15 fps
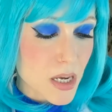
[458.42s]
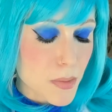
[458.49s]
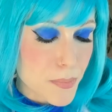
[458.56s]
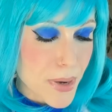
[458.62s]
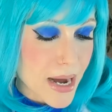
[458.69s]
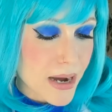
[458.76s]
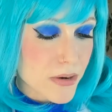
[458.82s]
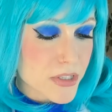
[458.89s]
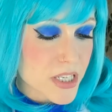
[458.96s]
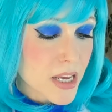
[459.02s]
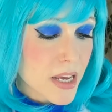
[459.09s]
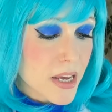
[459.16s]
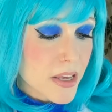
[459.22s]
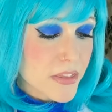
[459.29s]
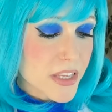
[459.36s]
about
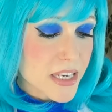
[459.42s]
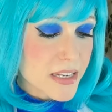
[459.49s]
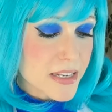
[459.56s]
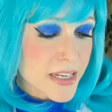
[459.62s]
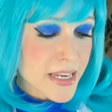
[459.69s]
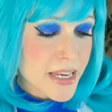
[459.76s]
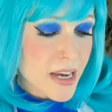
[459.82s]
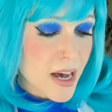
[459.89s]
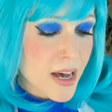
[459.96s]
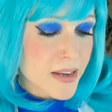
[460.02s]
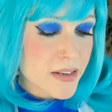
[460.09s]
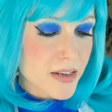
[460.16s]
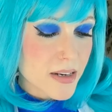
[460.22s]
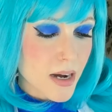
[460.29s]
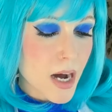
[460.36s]
the
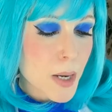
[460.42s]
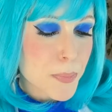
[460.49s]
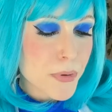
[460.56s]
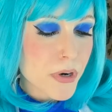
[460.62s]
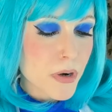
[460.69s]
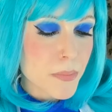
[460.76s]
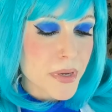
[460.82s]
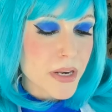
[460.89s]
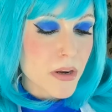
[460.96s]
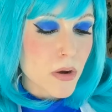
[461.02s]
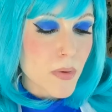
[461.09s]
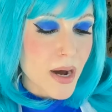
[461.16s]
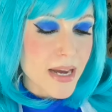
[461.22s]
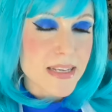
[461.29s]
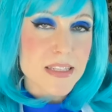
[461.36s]
NIOD Copper
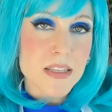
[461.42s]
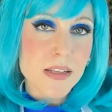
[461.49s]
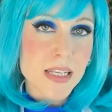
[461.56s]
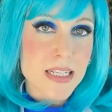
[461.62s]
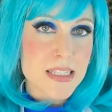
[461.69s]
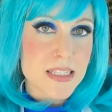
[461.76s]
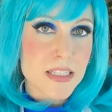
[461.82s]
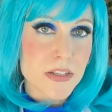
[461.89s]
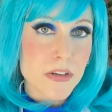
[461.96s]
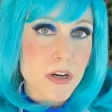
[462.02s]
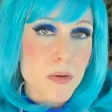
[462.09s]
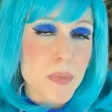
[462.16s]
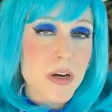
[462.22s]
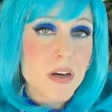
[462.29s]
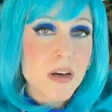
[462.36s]
Amino Isolate
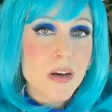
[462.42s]
Serum.